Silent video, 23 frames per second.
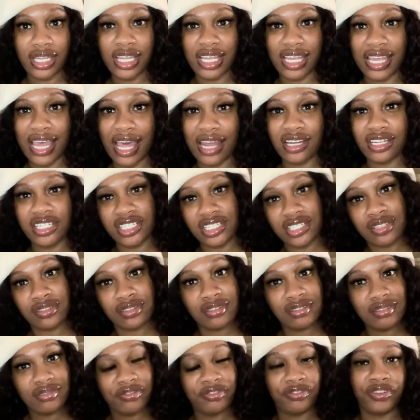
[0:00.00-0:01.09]
It kind of just
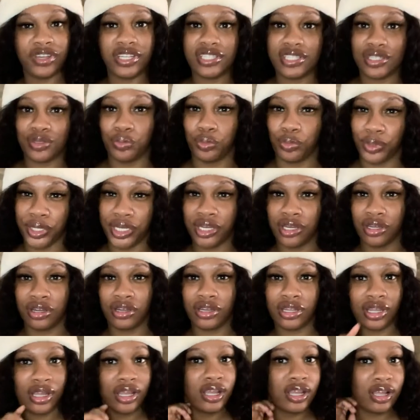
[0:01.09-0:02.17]
fits
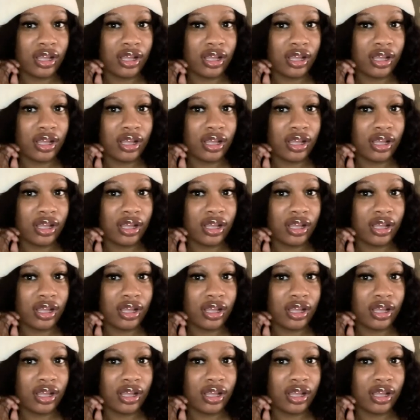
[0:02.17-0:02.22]
weird,